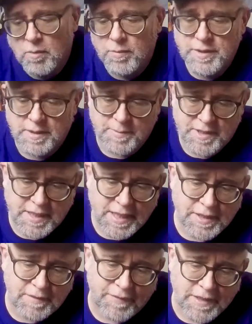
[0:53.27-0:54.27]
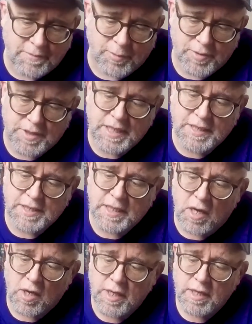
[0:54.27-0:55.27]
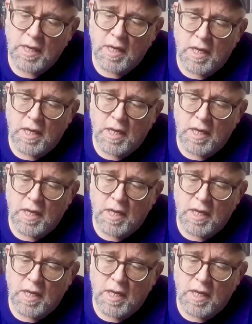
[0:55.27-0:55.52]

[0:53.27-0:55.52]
with some visible stitching on it.